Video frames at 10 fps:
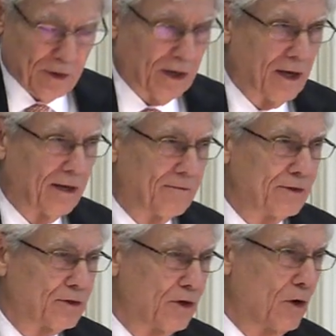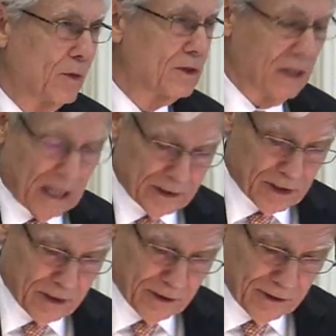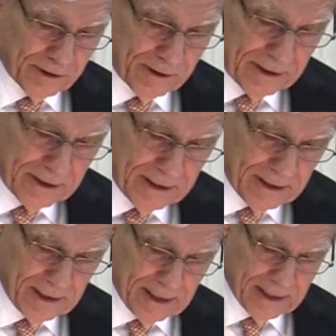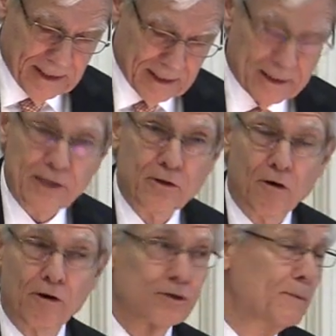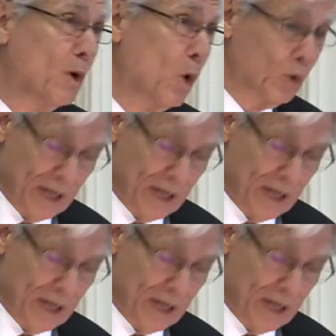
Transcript: in love isn't always logical, and neither are some old